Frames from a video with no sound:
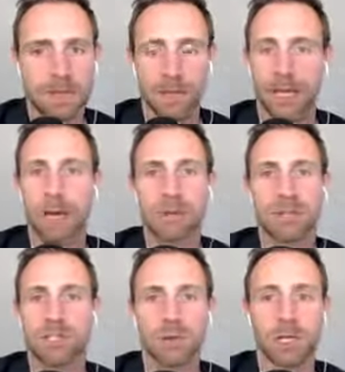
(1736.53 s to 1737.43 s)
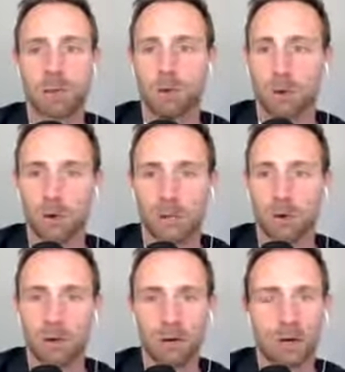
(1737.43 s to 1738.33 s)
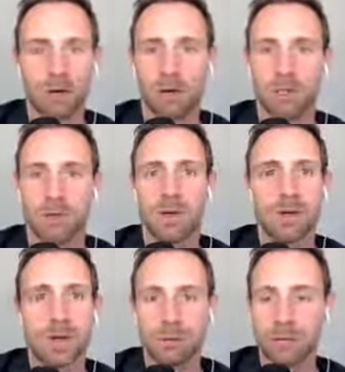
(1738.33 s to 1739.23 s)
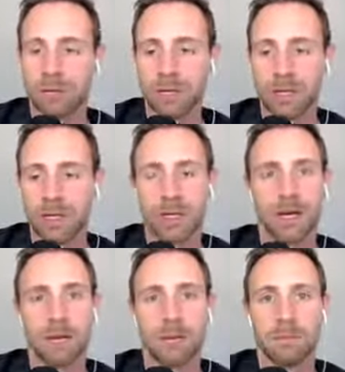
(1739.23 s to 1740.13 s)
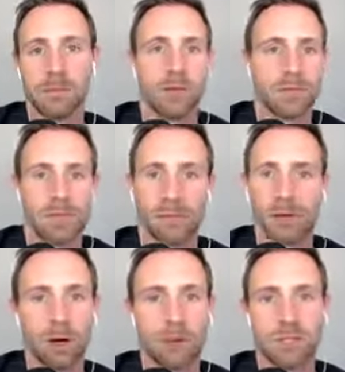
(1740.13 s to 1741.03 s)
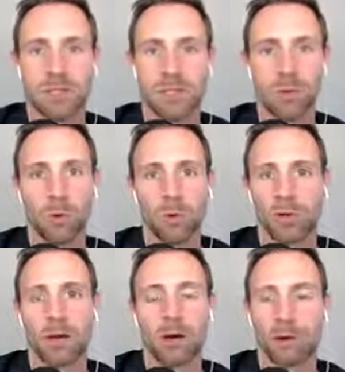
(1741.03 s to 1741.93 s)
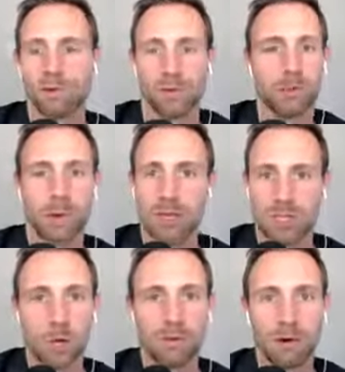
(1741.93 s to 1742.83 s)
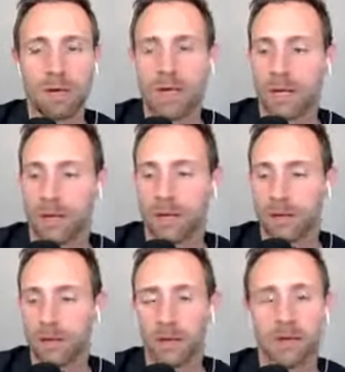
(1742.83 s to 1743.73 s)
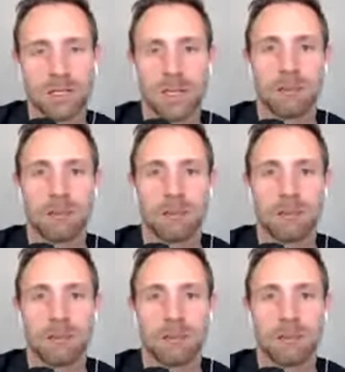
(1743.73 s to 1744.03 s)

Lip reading: Hey, we're just doing a couple calls around the neighborhood. There was a great home that just sold, a few blocks over, and there's a lot